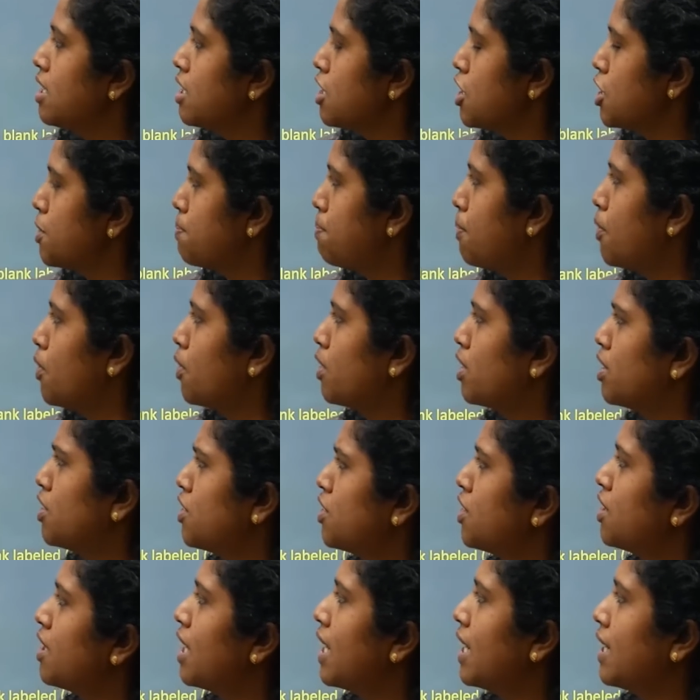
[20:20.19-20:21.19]
Spoke is
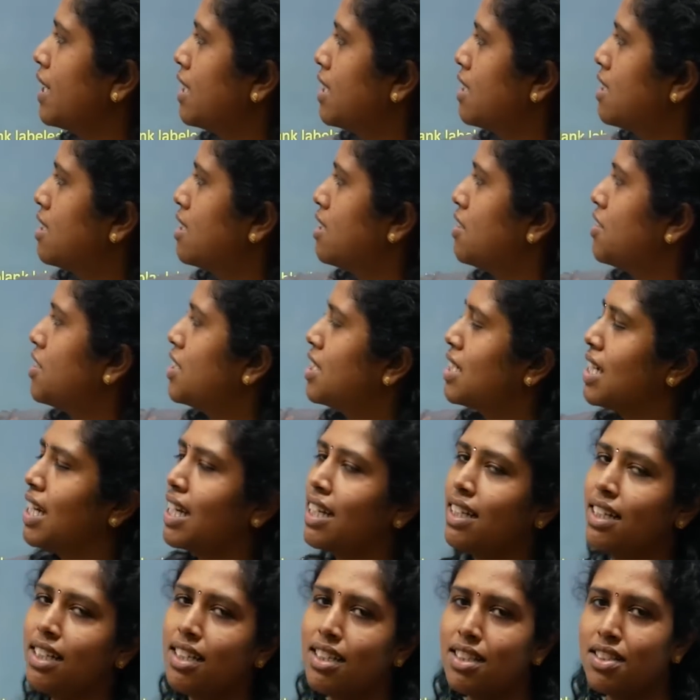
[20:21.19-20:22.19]
your right answer.
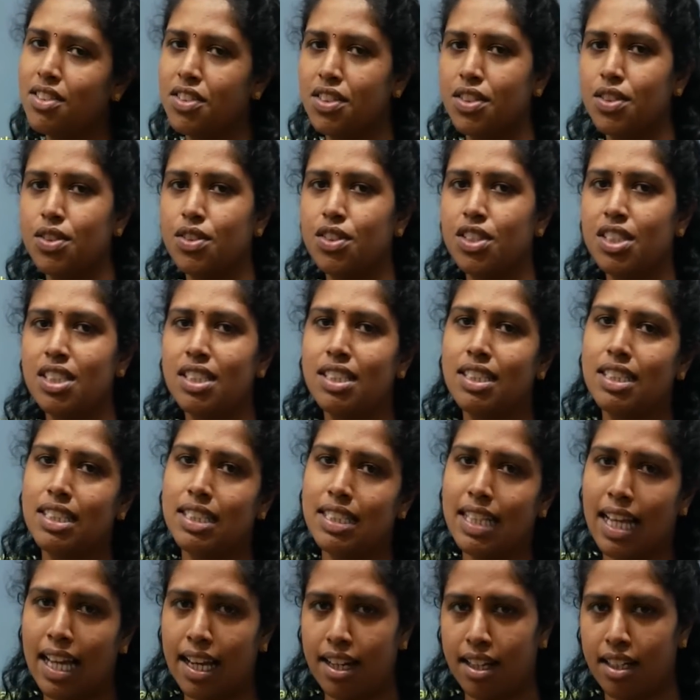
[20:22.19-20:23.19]
Recited is to just
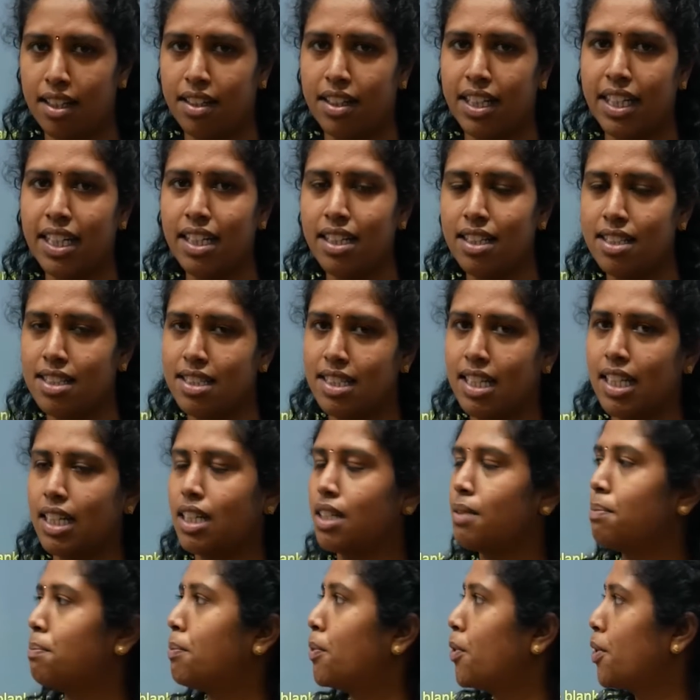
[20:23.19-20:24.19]
tell, right? It's like
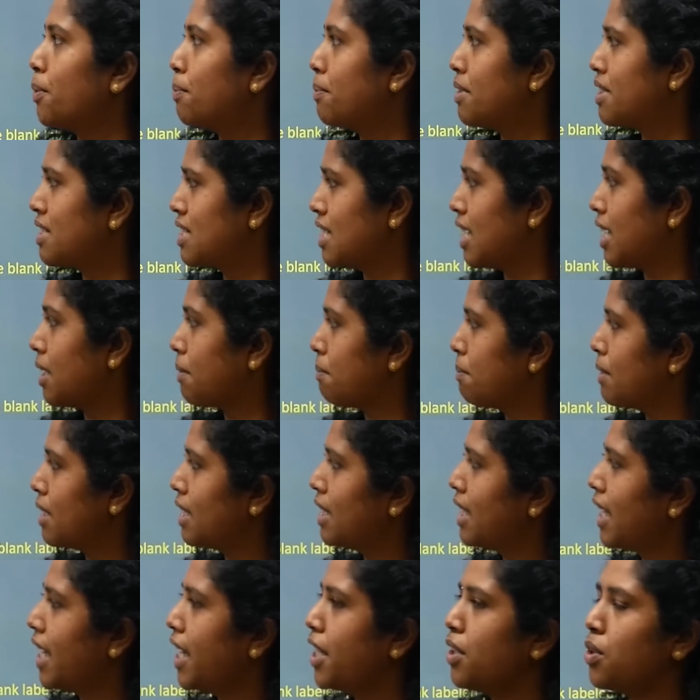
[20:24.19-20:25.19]
a poem reciting, but
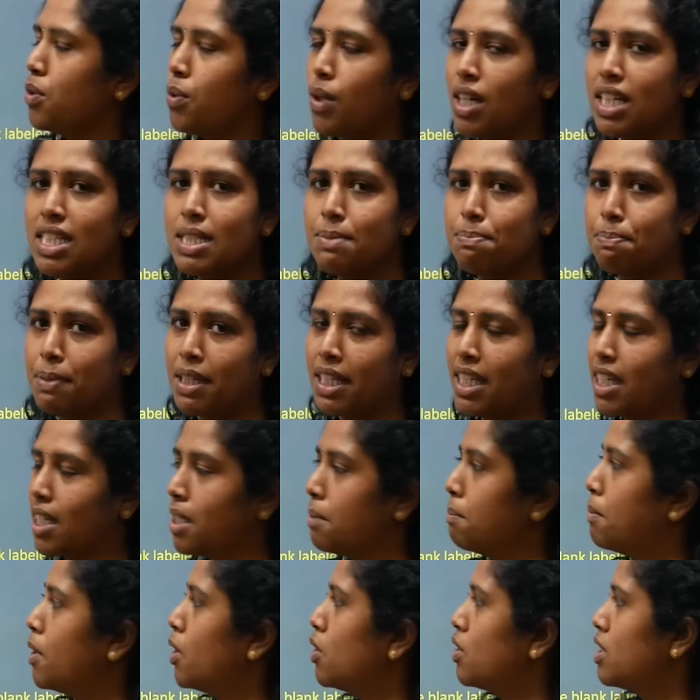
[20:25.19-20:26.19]
there you are speaking
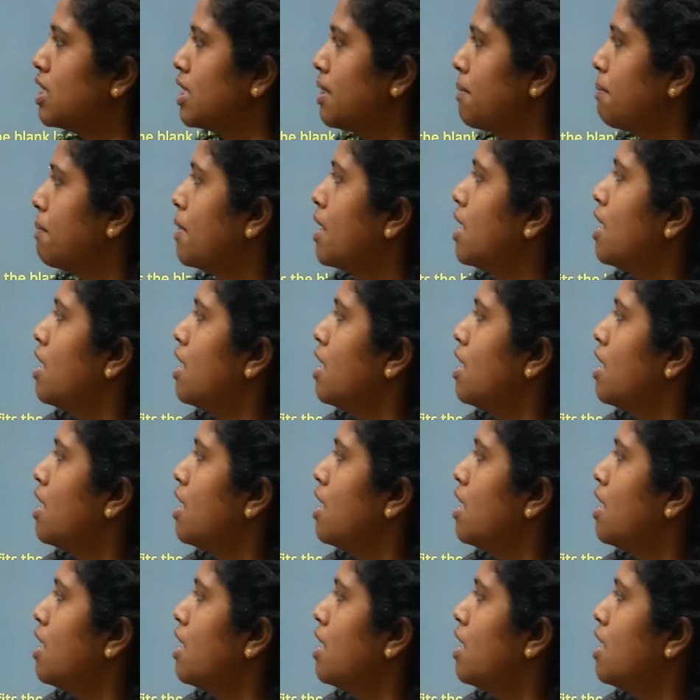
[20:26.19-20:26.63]
about him.